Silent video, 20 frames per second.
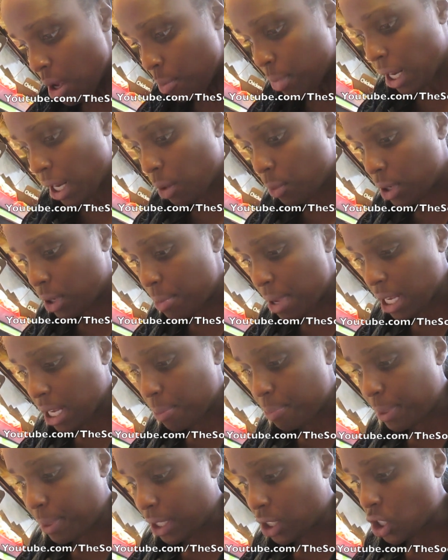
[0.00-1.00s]
But I don't want to make
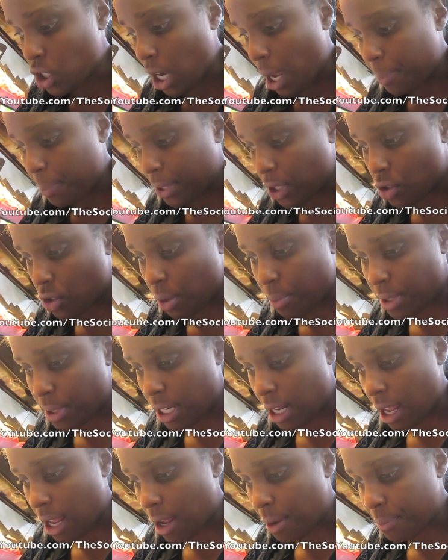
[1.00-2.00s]
a big shopping trip
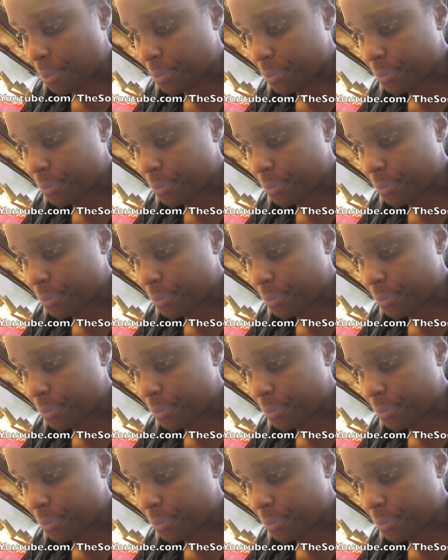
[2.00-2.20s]
today.